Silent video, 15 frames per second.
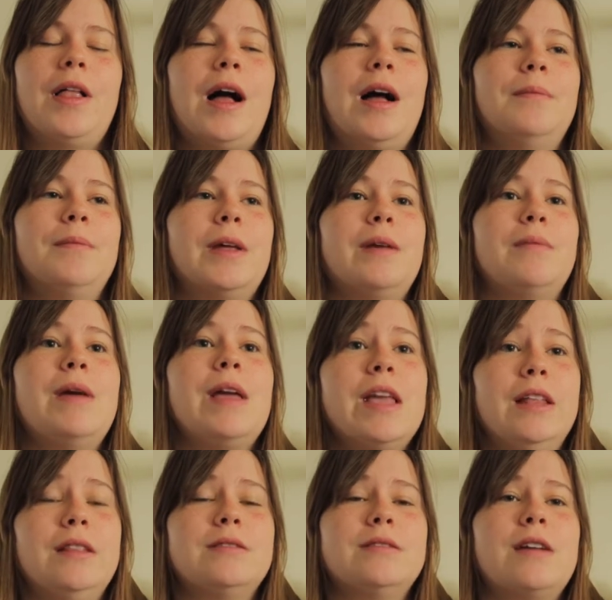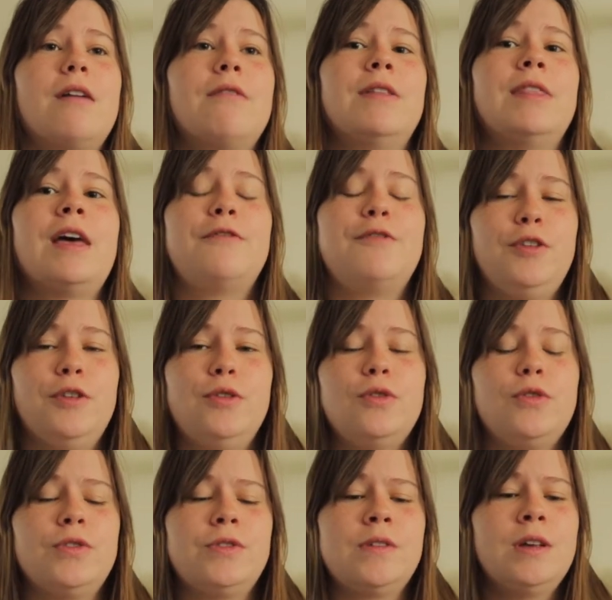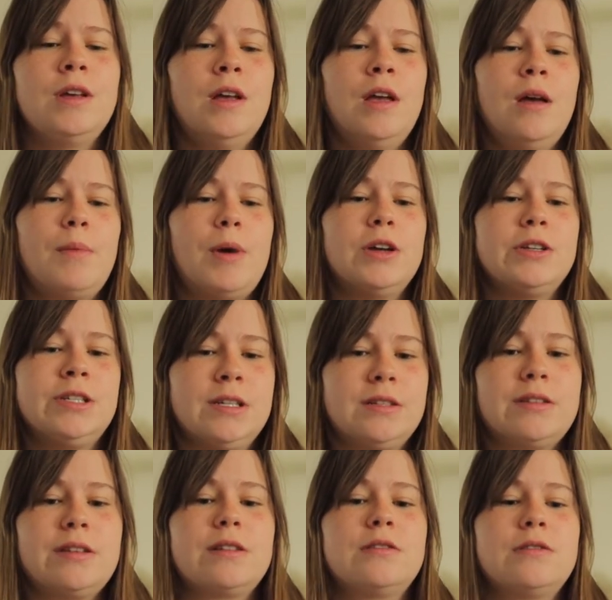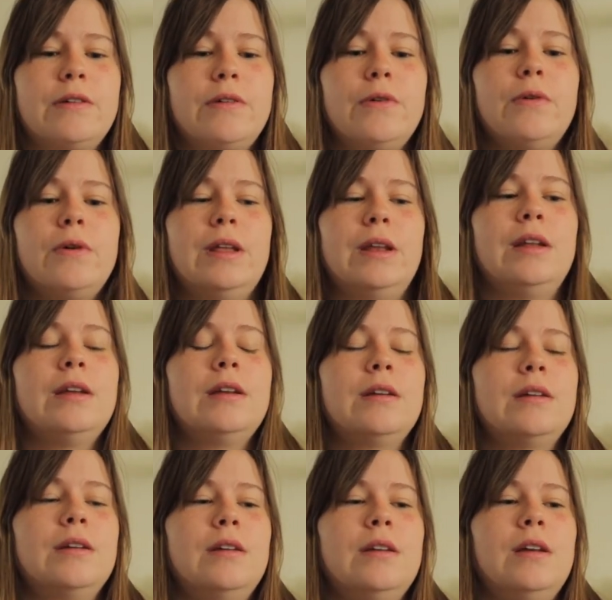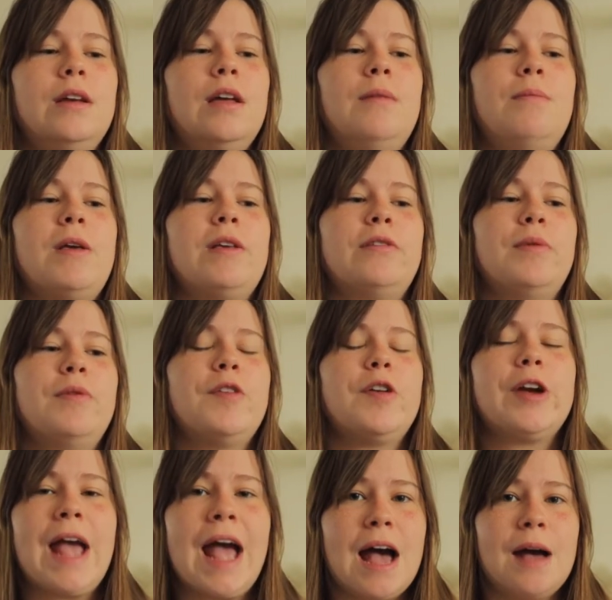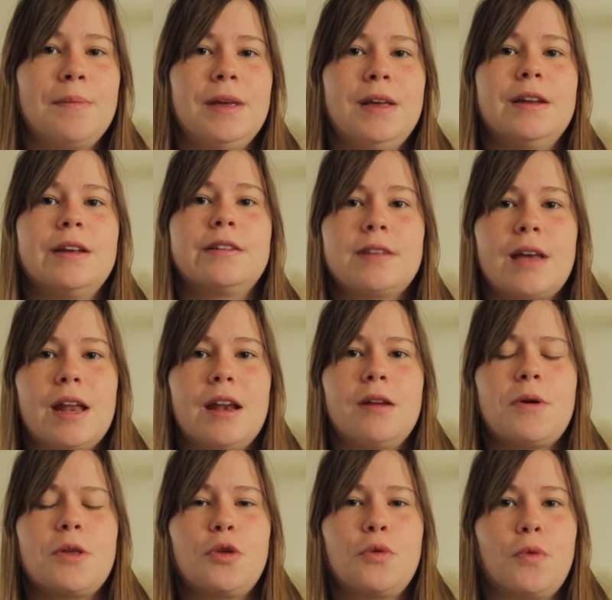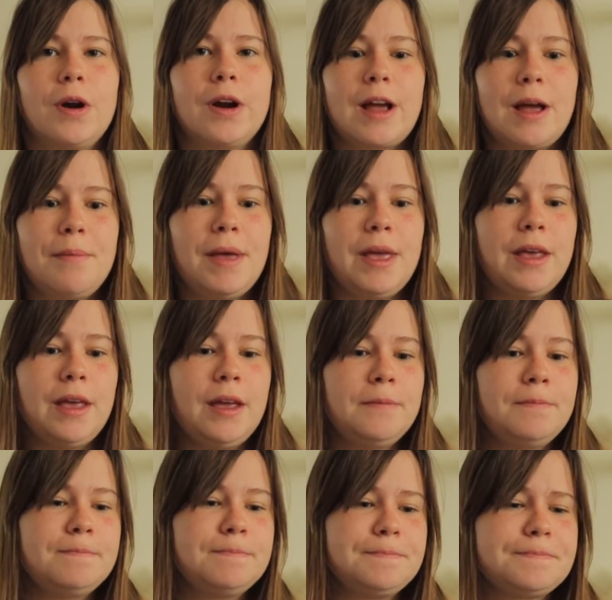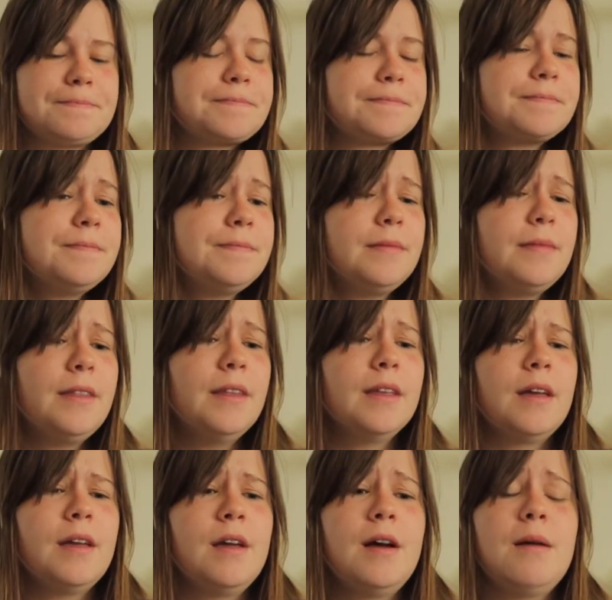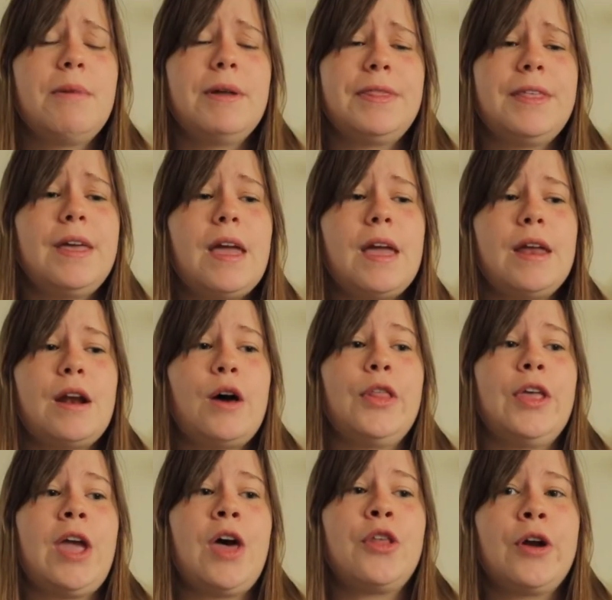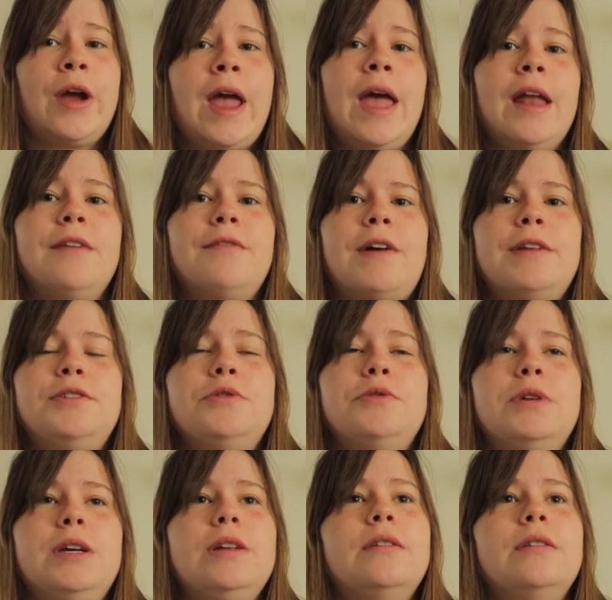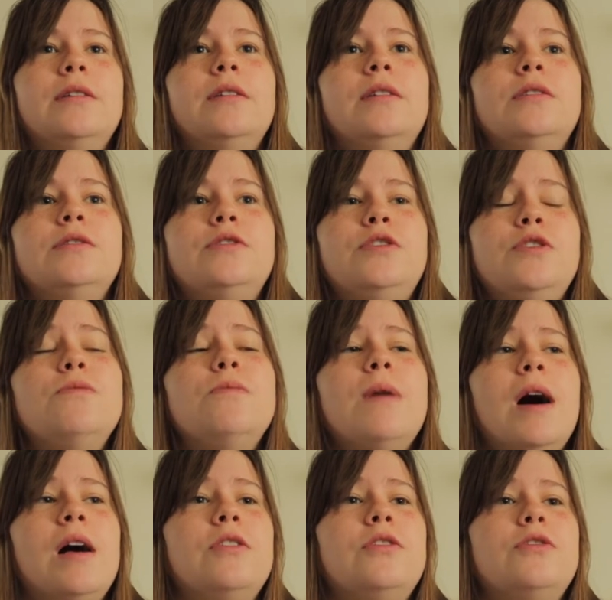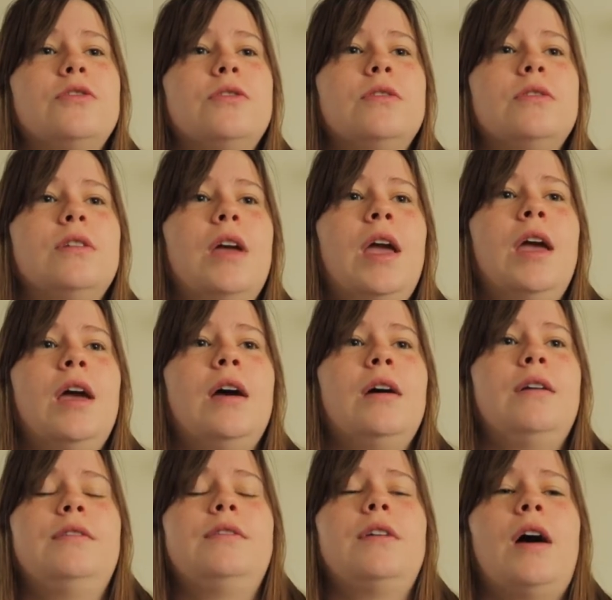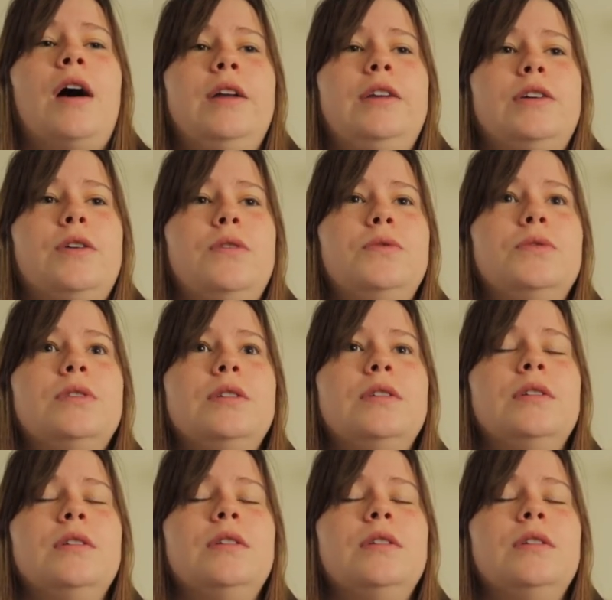I'm like making stuff, and that fuels my artistic soul, and it makes me very happy and excited about the work I'm making. But then on the other hand, if I do it too much and I don't